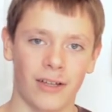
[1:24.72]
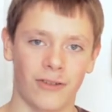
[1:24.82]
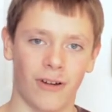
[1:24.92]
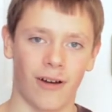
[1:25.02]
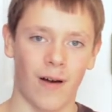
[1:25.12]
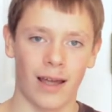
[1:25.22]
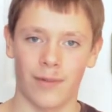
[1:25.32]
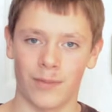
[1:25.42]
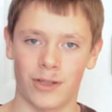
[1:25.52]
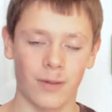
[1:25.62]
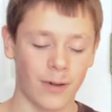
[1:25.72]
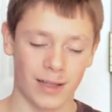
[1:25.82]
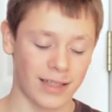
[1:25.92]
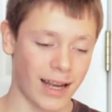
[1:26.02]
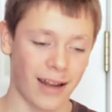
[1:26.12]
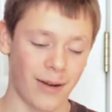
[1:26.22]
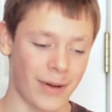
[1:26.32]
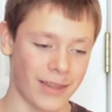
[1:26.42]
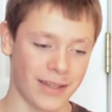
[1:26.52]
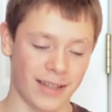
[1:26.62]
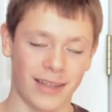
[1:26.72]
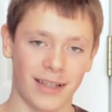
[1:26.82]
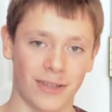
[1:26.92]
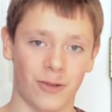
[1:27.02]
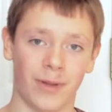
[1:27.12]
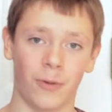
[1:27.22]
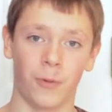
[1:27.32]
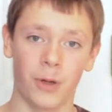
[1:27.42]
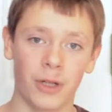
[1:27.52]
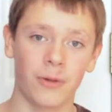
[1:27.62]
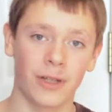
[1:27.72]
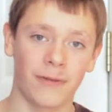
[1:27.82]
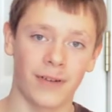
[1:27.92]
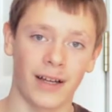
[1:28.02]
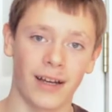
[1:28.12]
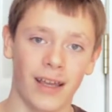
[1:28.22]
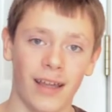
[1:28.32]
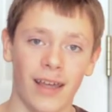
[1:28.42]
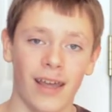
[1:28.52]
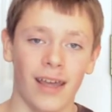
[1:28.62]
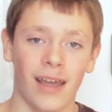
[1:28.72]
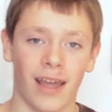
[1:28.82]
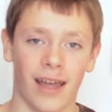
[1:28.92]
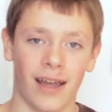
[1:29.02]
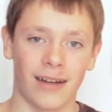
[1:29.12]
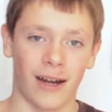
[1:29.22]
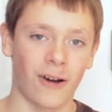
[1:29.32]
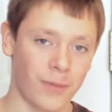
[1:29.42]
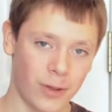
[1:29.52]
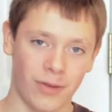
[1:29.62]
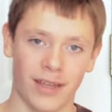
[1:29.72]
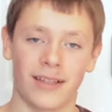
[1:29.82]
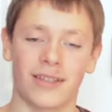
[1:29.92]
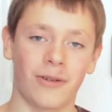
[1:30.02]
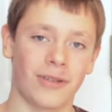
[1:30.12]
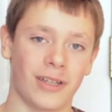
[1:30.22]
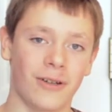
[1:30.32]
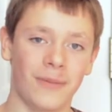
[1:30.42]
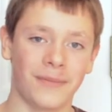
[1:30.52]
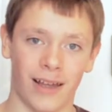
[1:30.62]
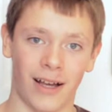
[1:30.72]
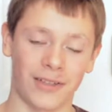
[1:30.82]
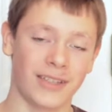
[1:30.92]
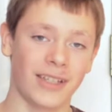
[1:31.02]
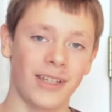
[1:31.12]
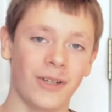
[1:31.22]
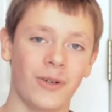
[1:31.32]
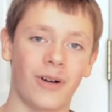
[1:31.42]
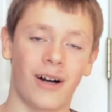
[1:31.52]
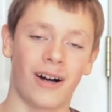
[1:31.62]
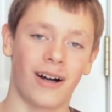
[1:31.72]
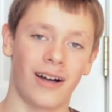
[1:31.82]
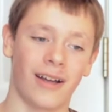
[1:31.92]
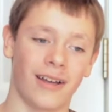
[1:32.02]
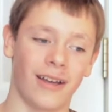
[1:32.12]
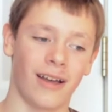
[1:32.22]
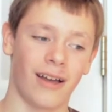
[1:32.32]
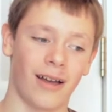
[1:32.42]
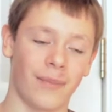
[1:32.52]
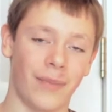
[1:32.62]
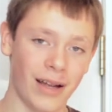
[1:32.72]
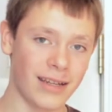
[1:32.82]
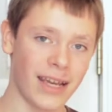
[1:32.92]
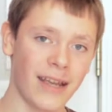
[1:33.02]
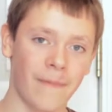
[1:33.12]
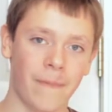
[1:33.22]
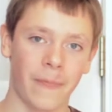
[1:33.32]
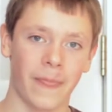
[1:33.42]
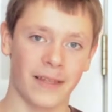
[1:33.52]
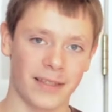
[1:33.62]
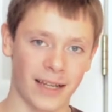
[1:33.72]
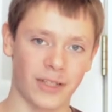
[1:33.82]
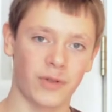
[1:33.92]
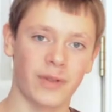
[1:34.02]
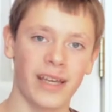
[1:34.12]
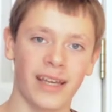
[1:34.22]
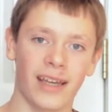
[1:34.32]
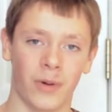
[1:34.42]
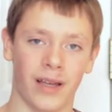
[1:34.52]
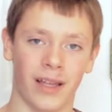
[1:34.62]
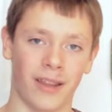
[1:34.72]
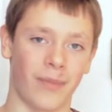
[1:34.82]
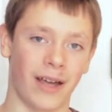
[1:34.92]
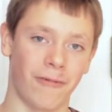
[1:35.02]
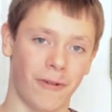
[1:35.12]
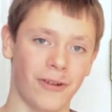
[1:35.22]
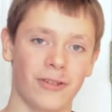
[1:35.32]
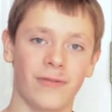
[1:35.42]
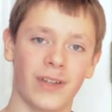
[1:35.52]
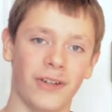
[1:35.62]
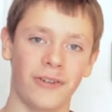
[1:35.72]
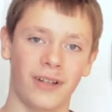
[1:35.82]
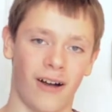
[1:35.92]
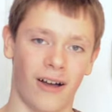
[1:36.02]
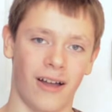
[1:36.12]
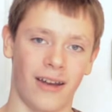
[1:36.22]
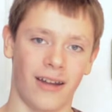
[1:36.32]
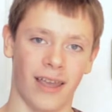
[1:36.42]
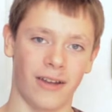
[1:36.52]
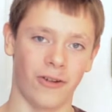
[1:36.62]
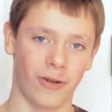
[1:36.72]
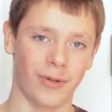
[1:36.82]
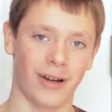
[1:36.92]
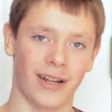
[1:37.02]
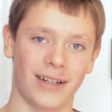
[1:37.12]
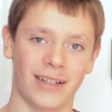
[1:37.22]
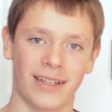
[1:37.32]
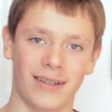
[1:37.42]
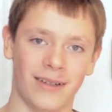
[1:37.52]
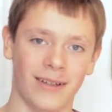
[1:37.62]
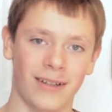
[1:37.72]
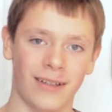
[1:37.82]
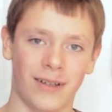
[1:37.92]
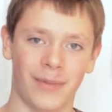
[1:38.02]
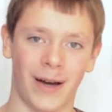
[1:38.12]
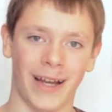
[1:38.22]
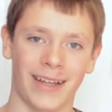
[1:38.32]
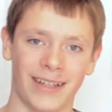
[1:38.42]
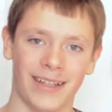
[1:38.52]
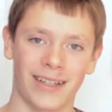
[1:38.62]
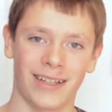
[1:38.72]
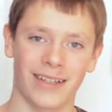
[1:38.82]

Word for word: So I am super excited about this. I think this will be really, really fun, and I hope you think so too. I'll see you on Monday this next week with my first view on a Neewer product. Bye.